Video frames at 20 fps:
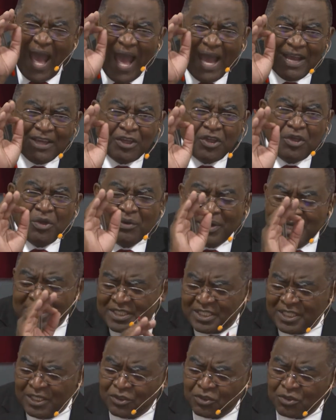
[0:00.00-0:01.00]

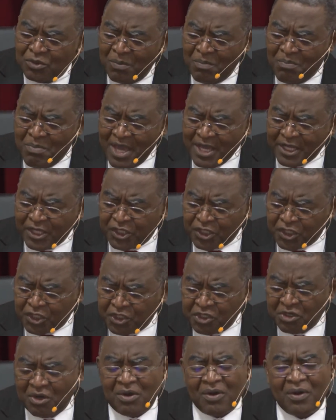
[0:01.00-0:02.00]
accuracy, to make
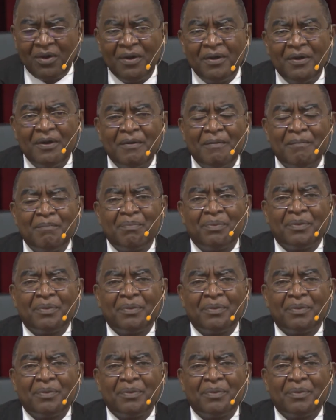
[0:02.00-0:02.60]
sure